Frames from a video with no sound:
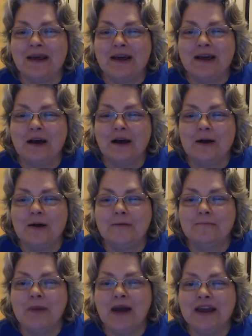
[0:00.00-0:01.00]

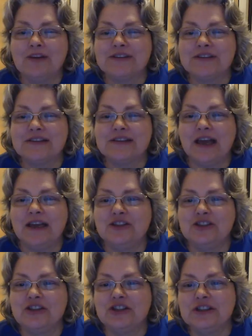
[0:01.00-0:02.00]
Michael says, I
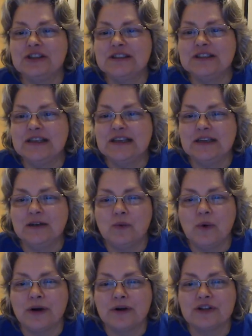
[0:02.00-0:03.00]
just did a
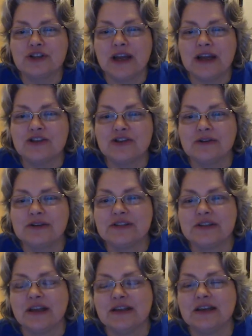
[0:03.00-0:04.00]
water change on
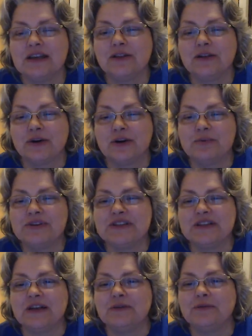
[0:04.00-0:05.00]
Sunday,
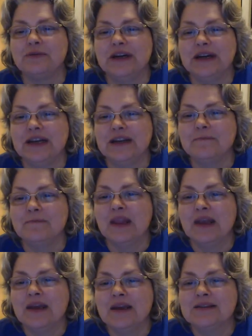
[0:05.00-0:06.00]
30% reading,
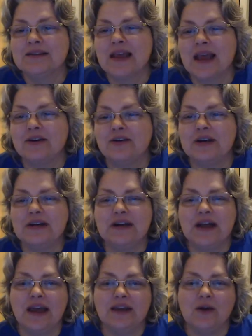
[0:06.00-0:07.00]
Saturday
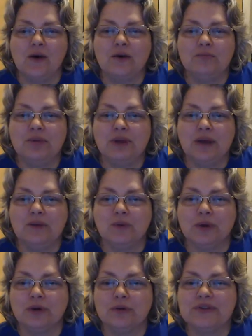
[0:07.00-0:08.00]
night on
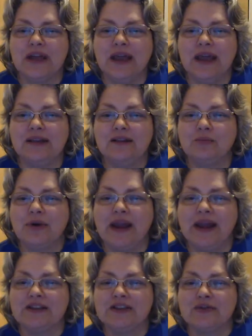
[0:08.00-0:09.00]
bloodworms and the
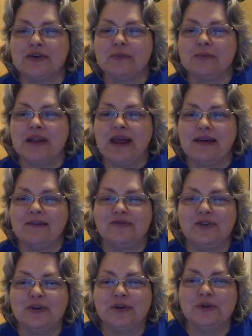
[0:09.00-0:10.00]
brine shrimp live
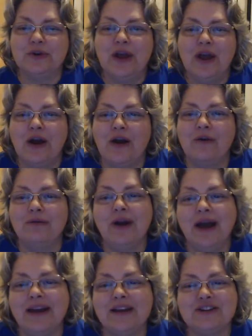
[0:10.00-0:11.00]
food. All
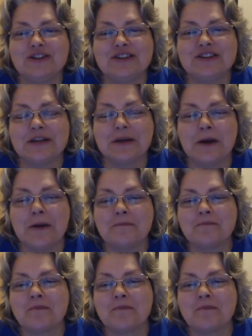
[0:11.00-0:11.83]
right, just, you